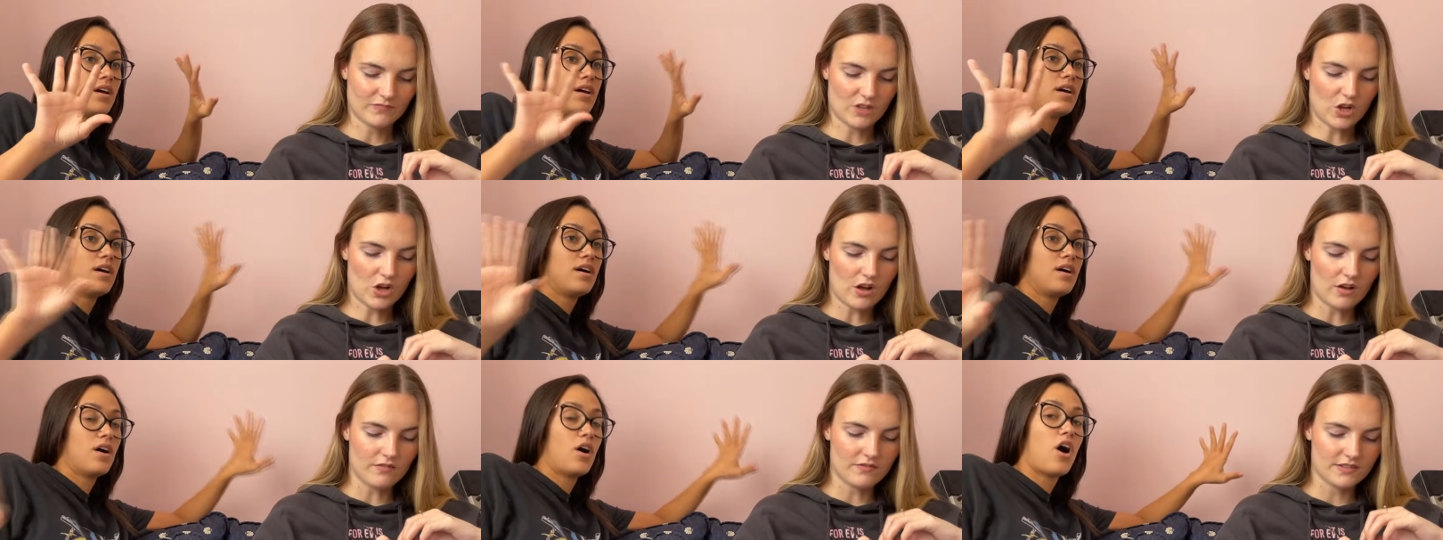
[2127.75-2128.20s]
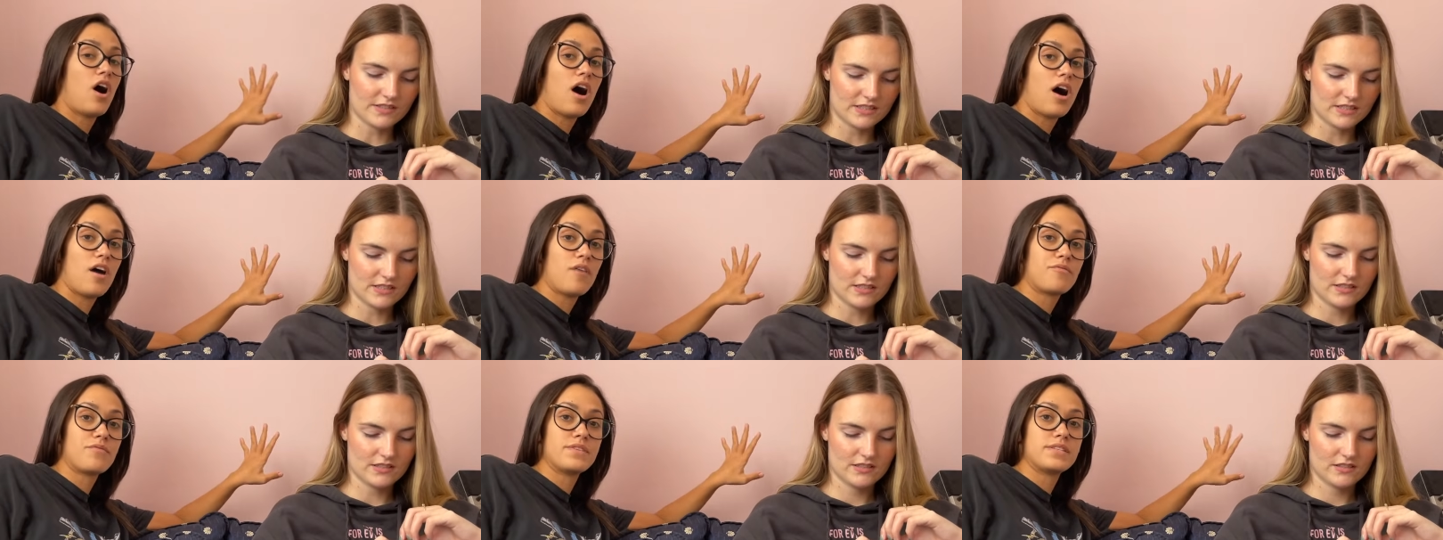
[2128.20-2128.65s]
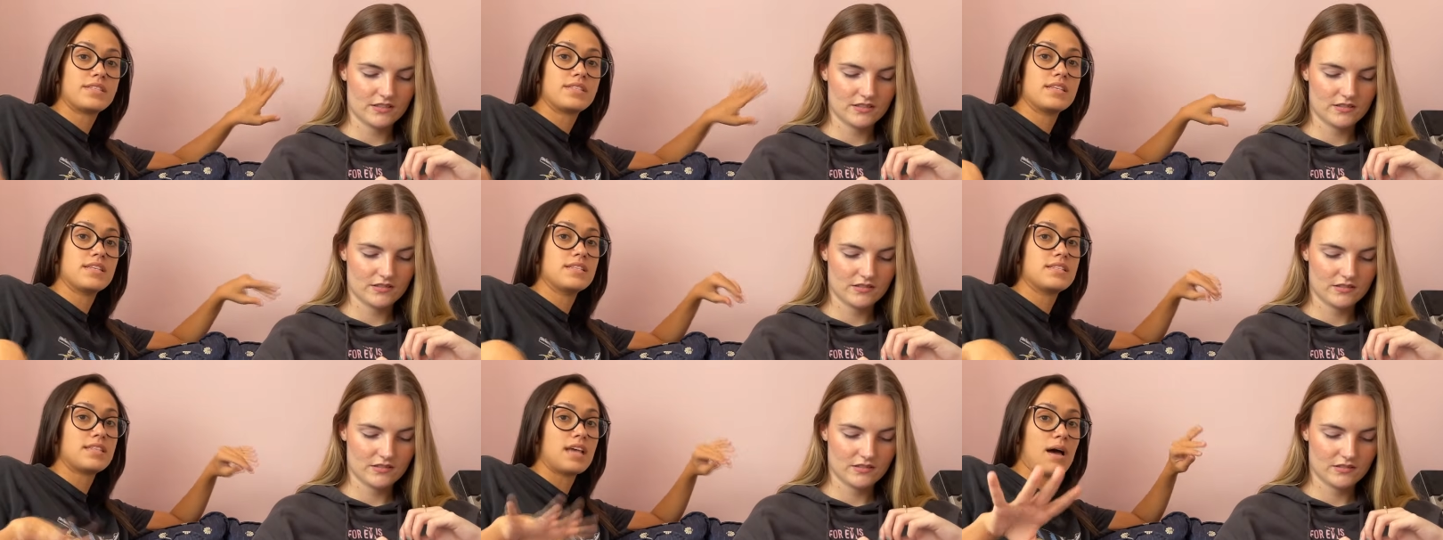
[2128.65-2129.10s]
Speaker 1: offices,
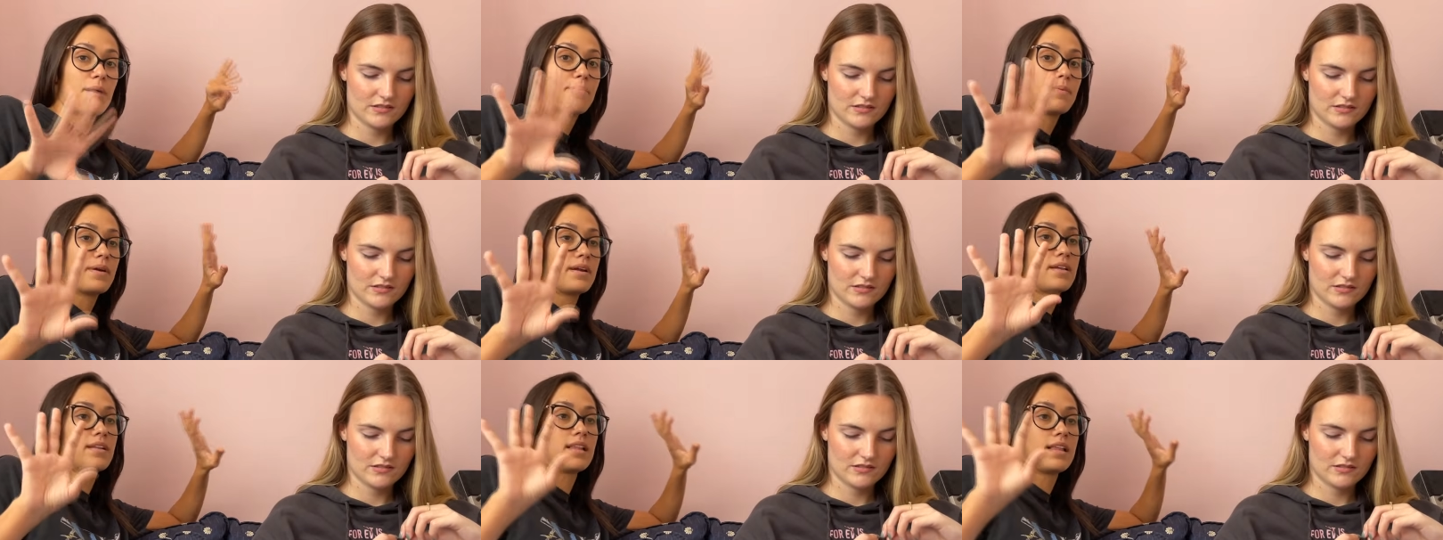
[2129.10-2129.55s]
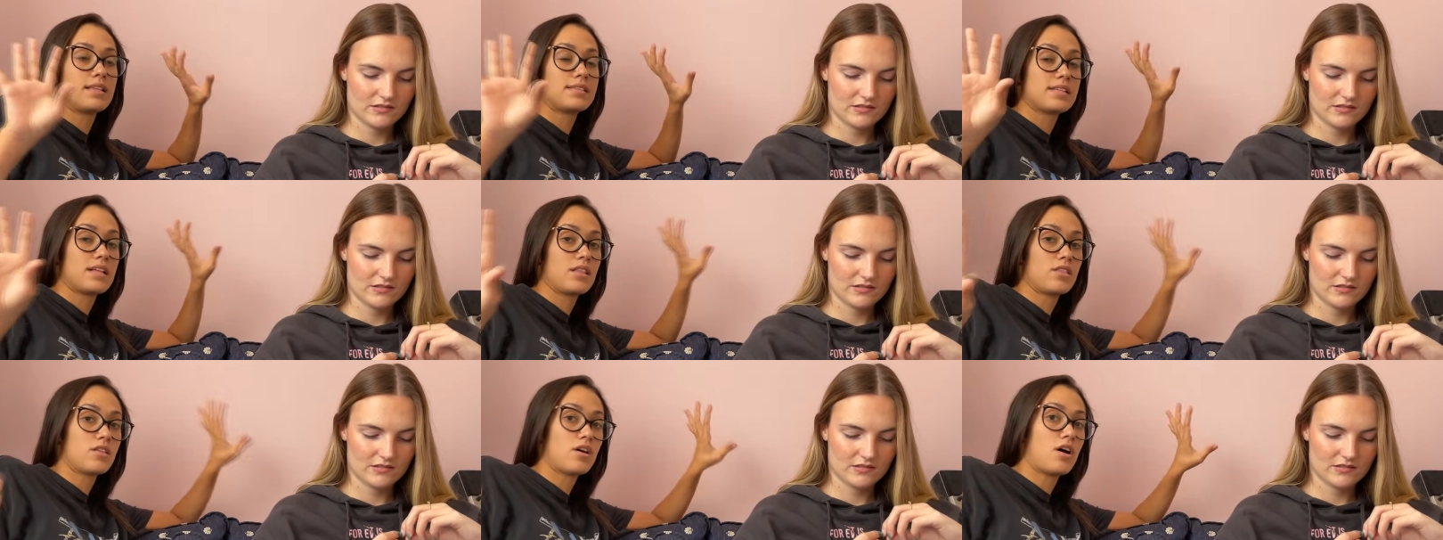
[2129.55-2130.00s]
offices separate, let's say